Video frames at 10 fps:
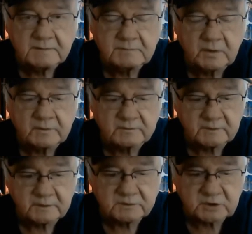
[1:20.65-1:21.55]
Bonus
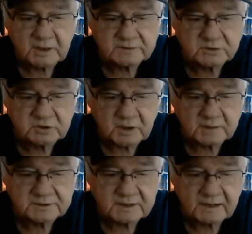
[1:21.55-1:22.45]
long shots,
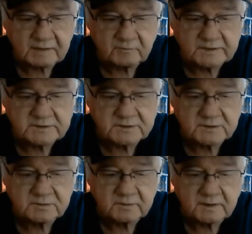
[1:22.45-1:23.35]
Charlestown, race
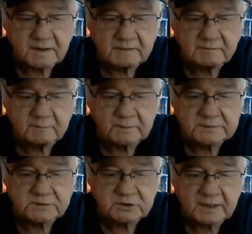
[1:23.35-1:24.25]
2, the
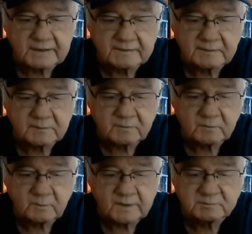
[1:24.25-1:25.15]
8-1 shot, number
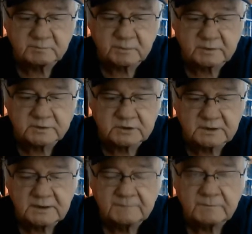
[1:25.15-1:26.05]
2, West Birch,
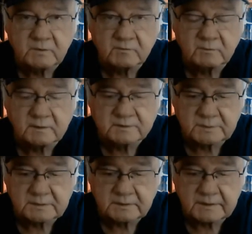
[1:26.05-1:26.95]
the overall
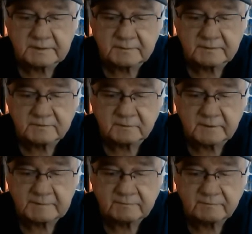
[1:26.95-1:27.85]
speed leader in this
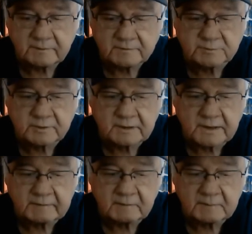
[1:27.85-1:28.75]
claiming field, sprinting
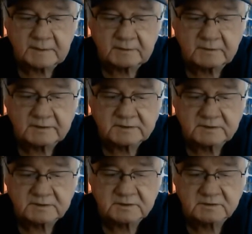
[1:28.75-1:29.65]
at or about tonight's
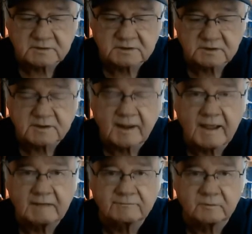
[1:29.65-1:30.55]
distance of
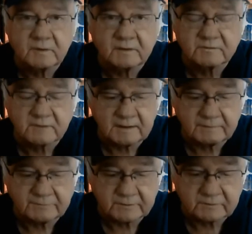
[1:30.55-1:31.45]
6.5 furlongs
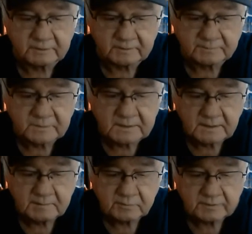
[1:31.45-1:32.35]
on the dirt.
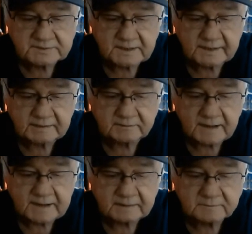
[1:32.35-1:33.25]
Presque Isle
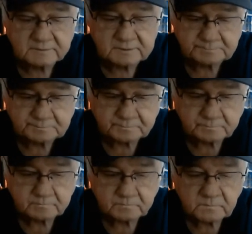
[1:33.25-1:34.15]
Downs,
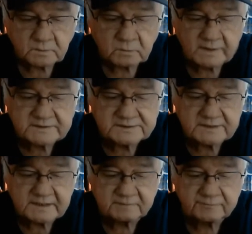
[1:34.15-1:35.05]
race
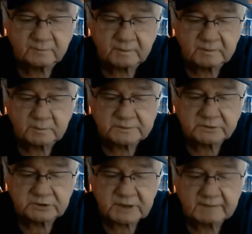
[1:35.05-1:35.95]
8, the 4-1
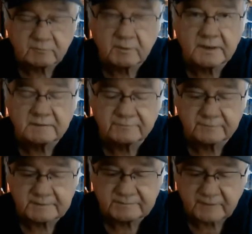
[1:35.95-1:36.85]
shot, running in
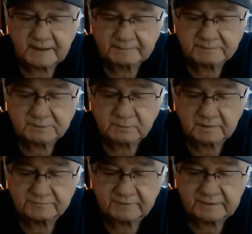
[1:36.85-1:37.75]
flip-flops,
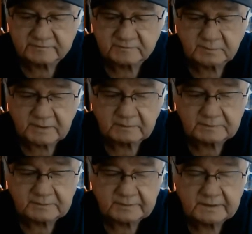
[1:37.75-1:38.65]
qualifies as a power
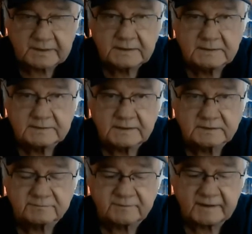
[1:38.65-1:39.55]
pony,
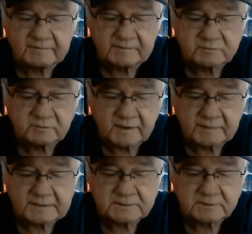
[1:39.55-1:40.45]
takes a 5-level
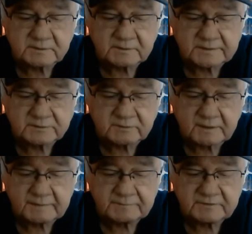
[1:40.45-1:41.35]
track master class
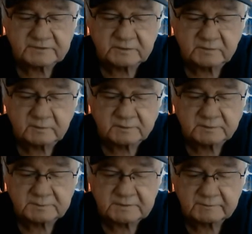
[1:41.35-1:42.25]
drop, decent overall
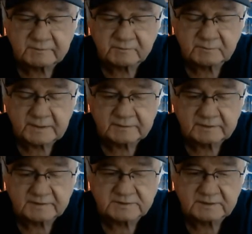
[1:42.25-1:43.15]
speed for this mile
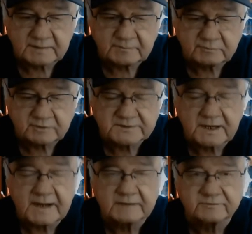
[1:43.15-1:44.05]
test on Presque
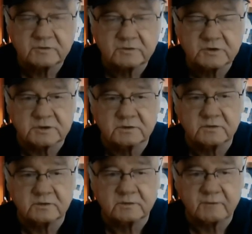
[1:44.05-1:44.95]
Isle's cushion
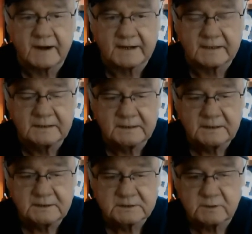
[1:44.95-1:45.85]
dirt track.
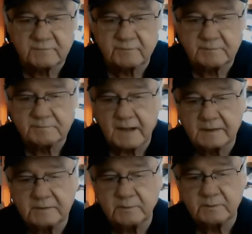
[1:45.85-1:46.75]
So from
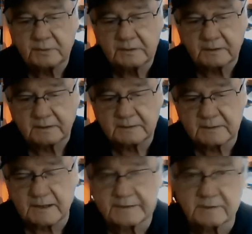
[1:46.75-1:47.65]
Hollywood Park,
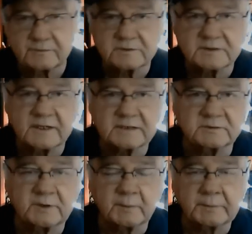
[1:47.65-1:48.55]
on a Thursday, as
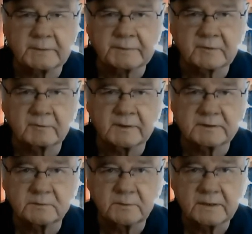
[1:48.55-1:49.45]
we open up on the
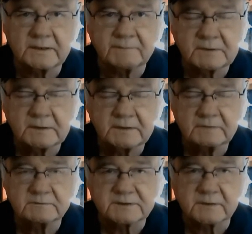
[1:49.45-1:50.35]
racing week here
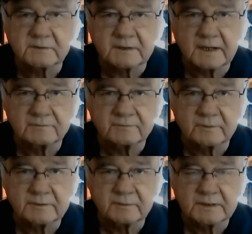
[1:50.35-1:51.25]
in Southern
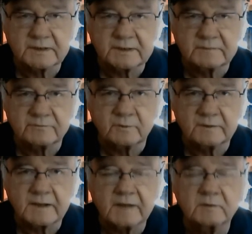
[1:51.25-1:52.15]
California, Rick Needham for
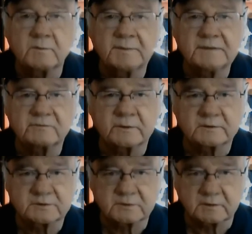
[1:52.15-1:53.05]
the Equibase Winner
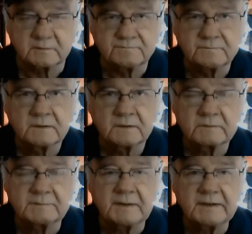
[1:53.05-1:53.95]
Circle.
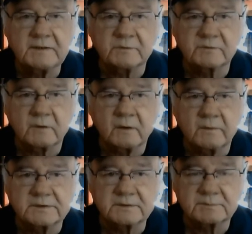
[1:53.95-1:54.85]
Reminding you, as
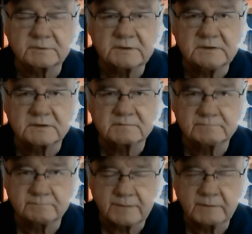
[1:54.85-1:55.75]
always, to please
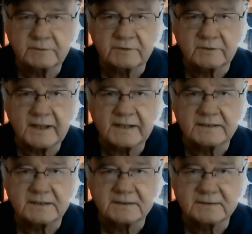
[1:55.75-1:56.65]
bet with your head,
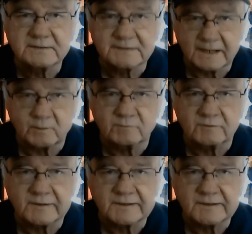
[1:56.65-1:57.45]
not over it.